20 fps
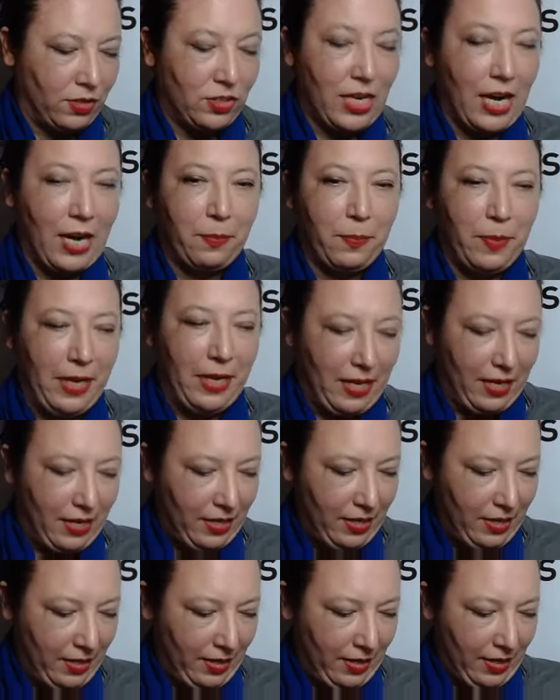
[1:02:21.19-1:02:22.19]
Jagbir
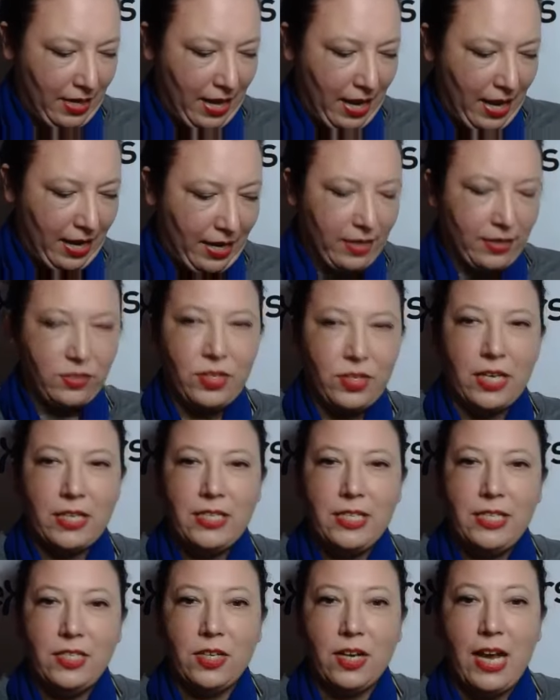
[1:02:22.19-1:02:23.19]

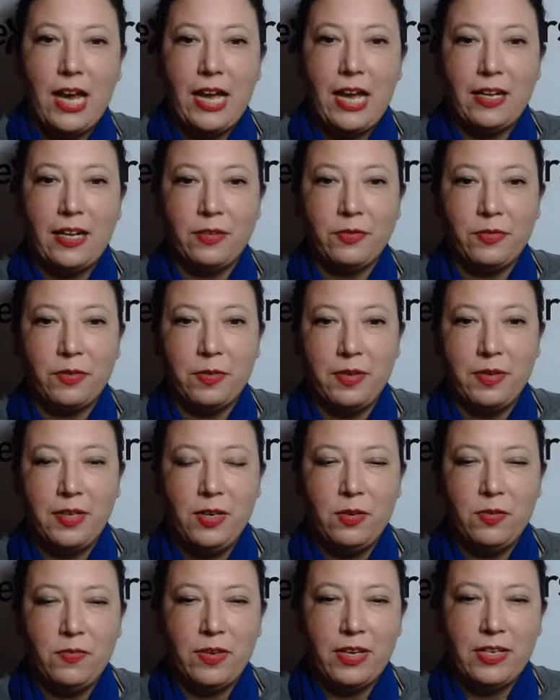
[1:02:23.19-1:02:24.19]
Jati Jahal from the
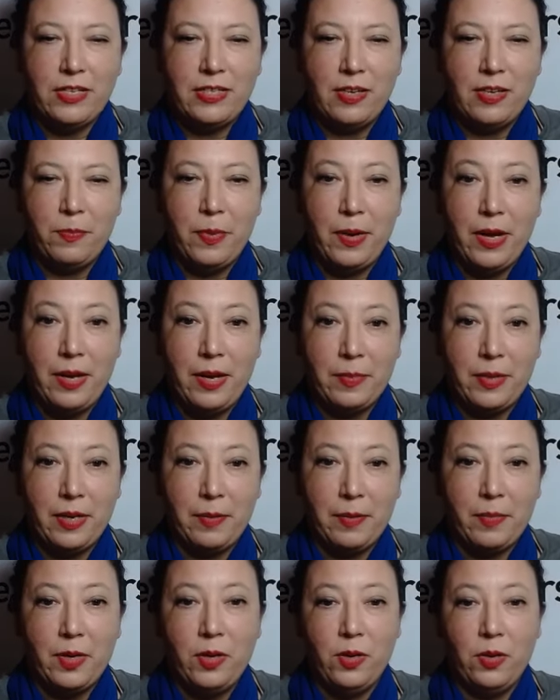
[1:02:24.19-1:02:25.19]
University of
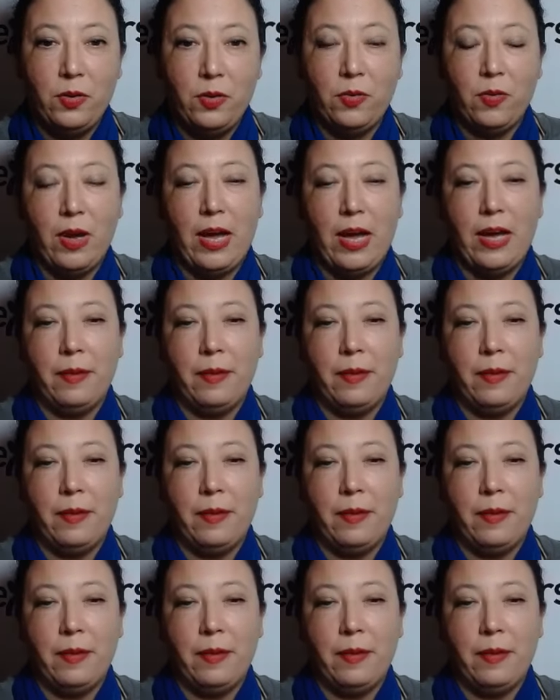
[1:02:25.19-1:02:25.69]
Birmingham, who